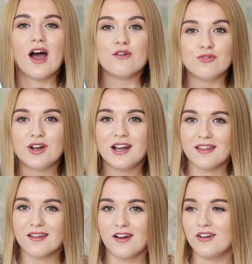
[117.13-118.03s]
I really
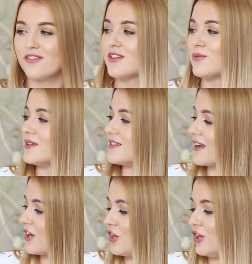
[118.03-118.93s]
like the colour of this one. It's
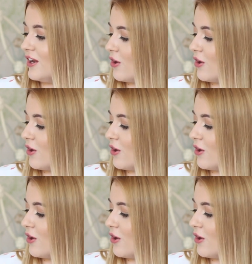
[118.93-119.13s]
like a cute